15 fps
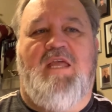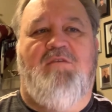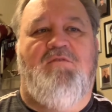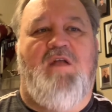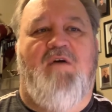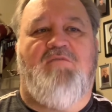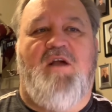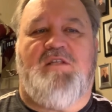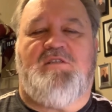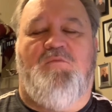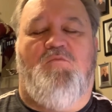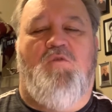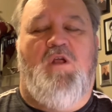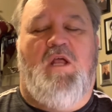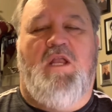Even I've got
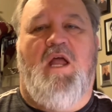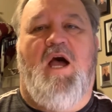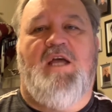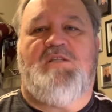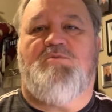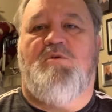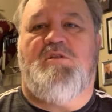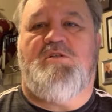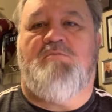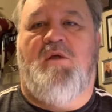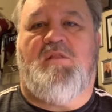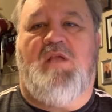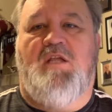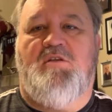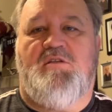some really nice ones,
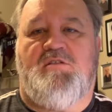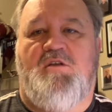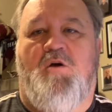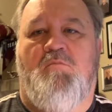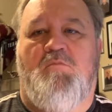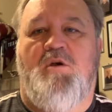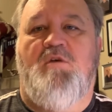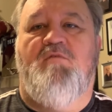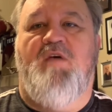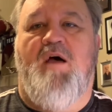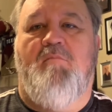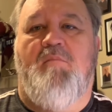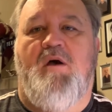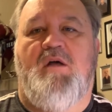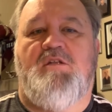but they just don't move
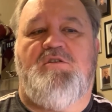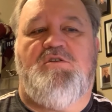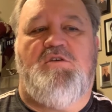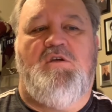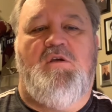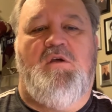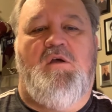that much